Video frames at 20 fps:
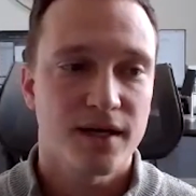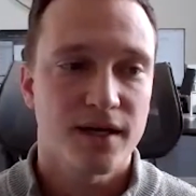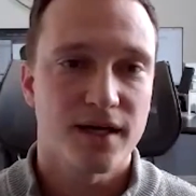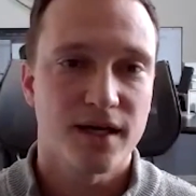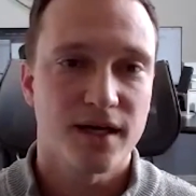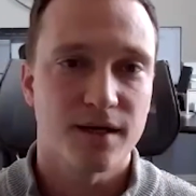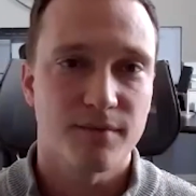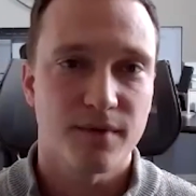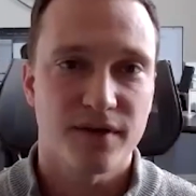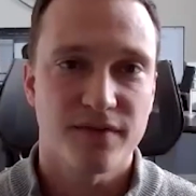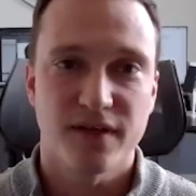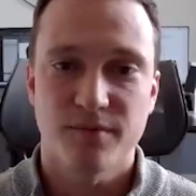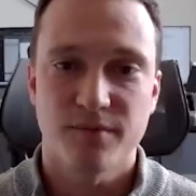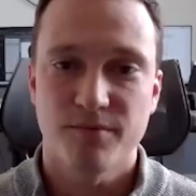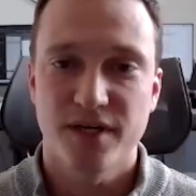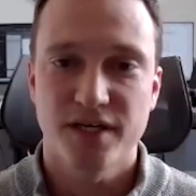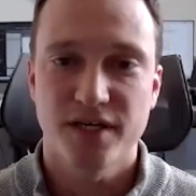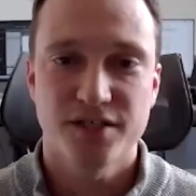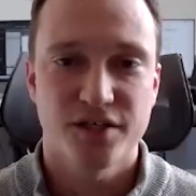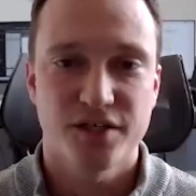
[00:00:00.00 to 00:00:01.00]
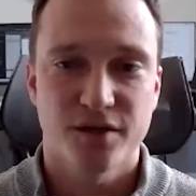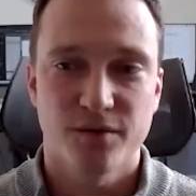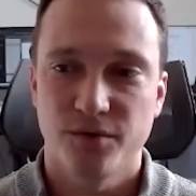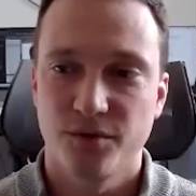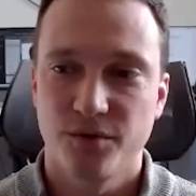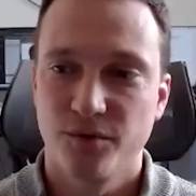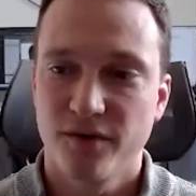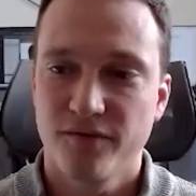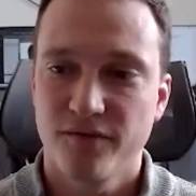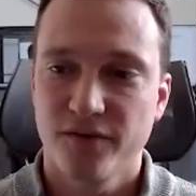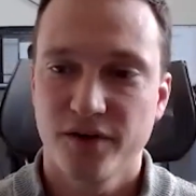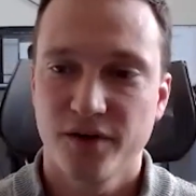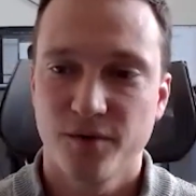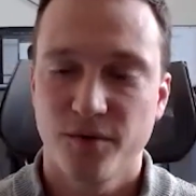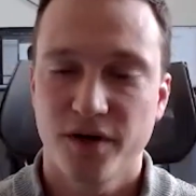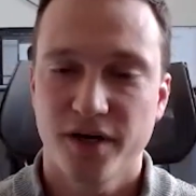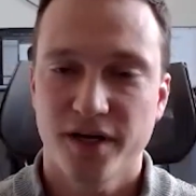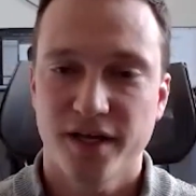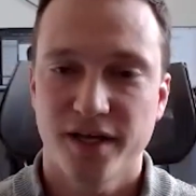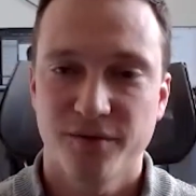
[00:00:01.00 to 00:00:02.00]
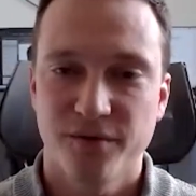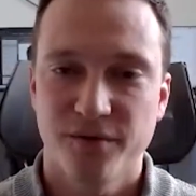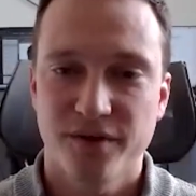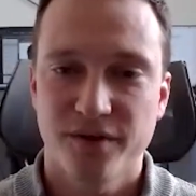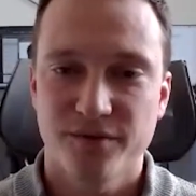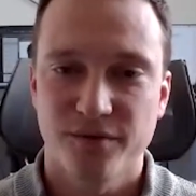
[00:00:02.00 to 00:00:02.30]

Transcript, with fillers: um, i think make sure whoever you're working with